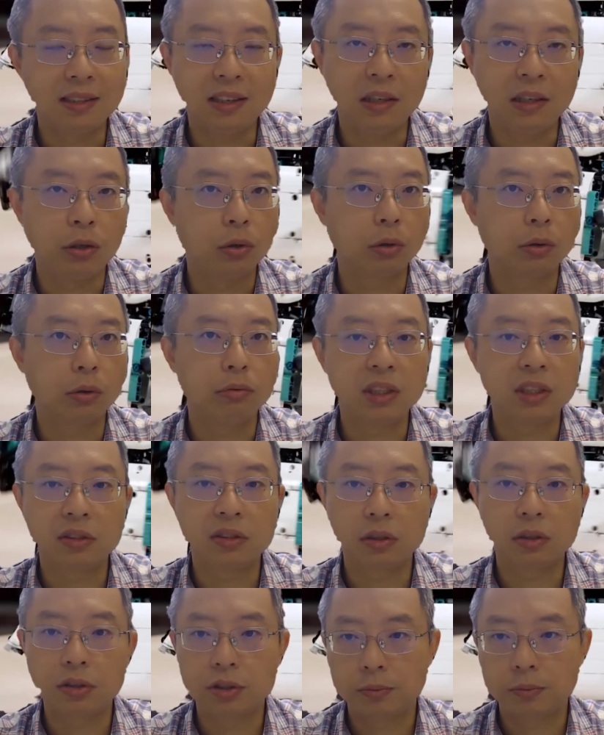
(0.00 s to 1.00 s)
your research.
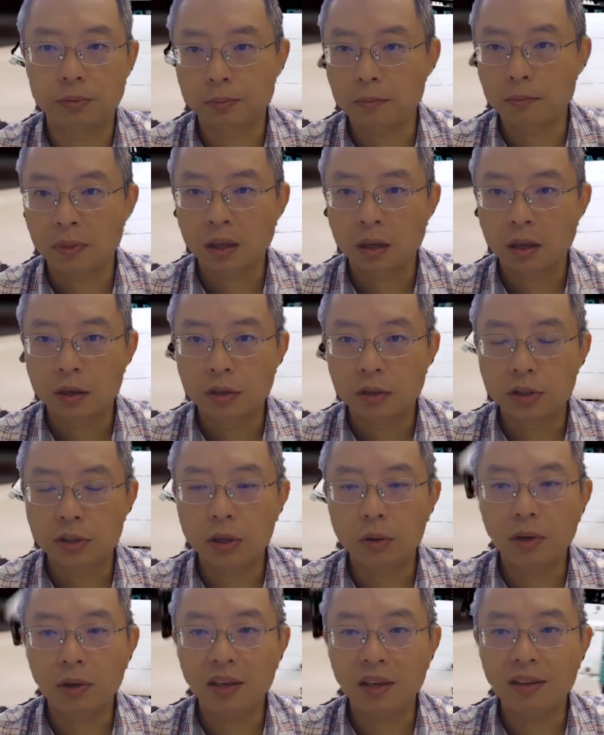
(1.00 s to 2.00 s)
So
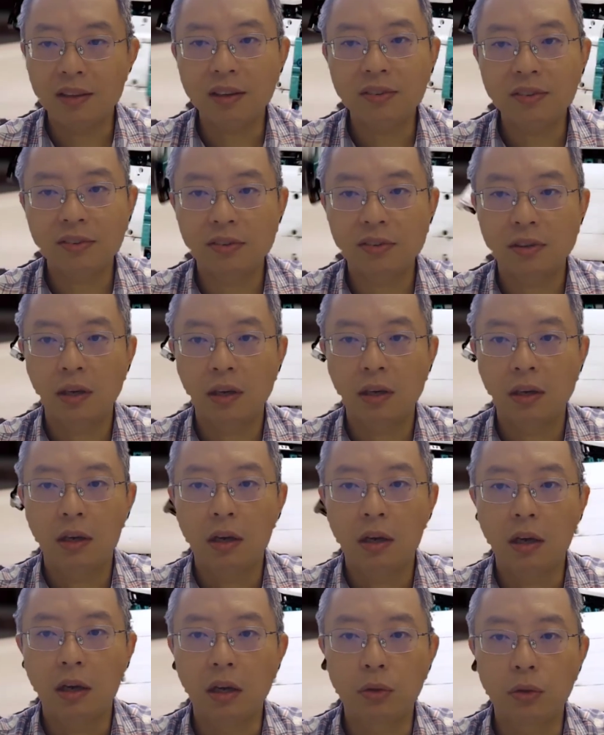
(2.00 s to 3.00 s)
in this
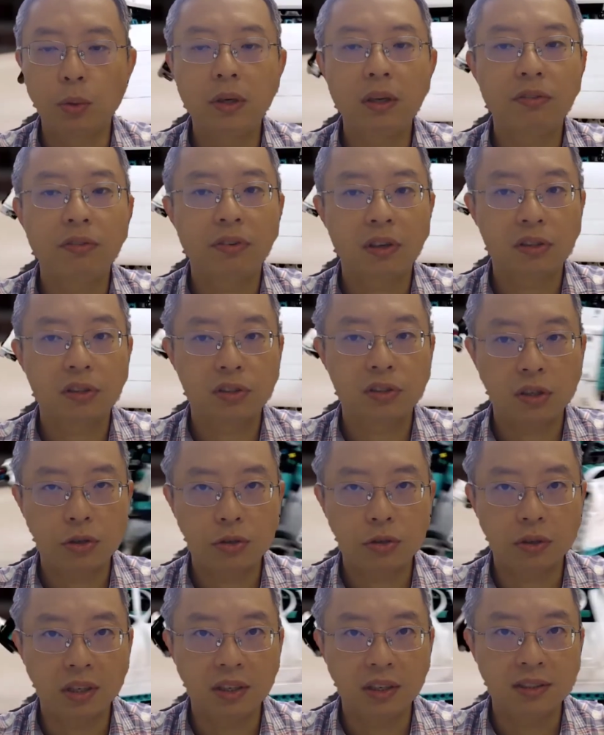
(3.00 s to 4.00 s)
21st century,
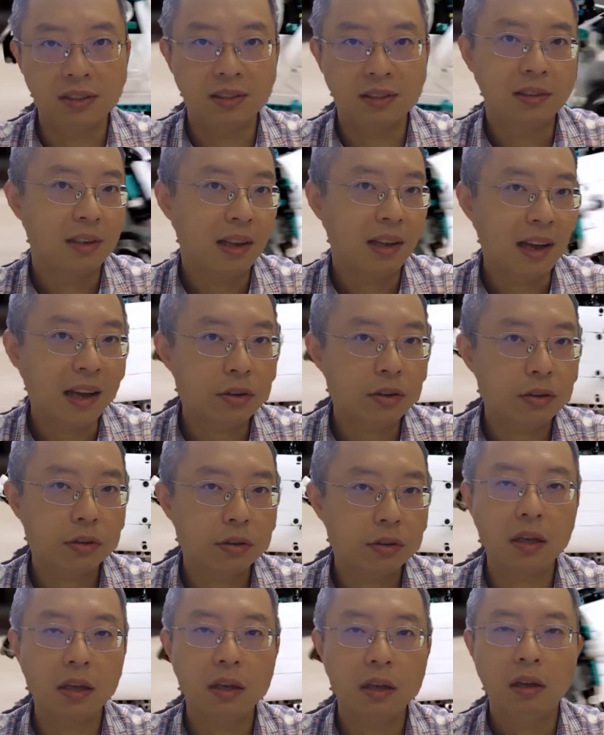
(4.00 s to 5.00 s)
actually
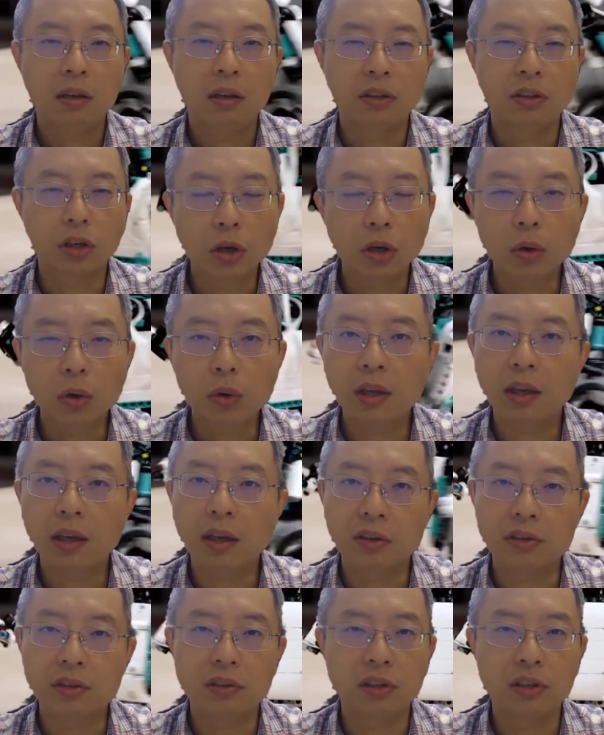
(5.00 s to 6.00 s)
the coding is
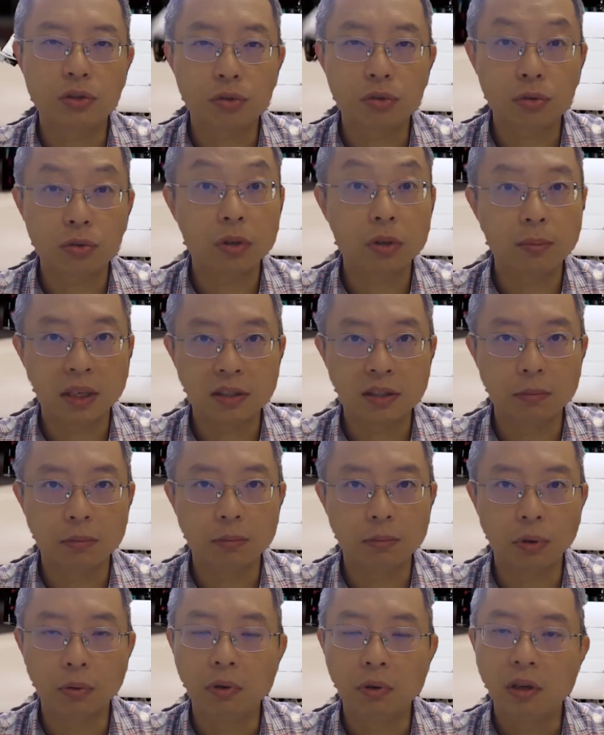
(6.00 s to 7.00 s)
extremely simple.
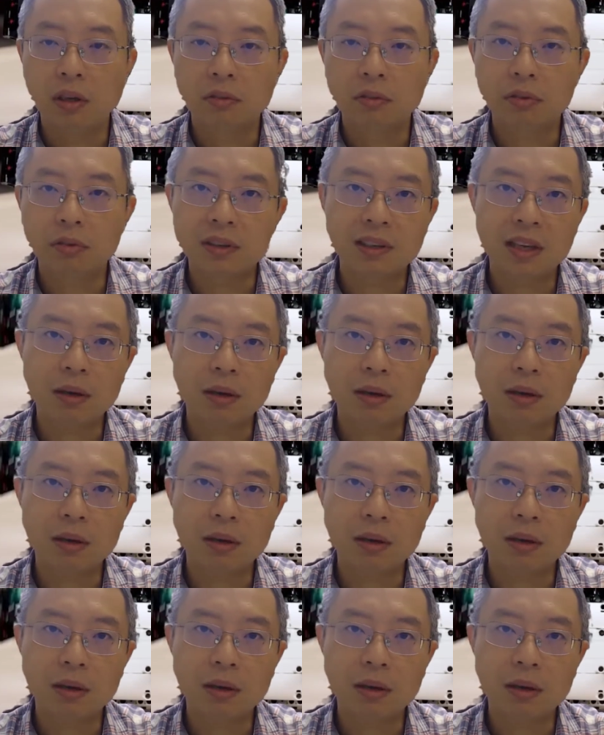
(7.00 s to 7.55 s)
For example,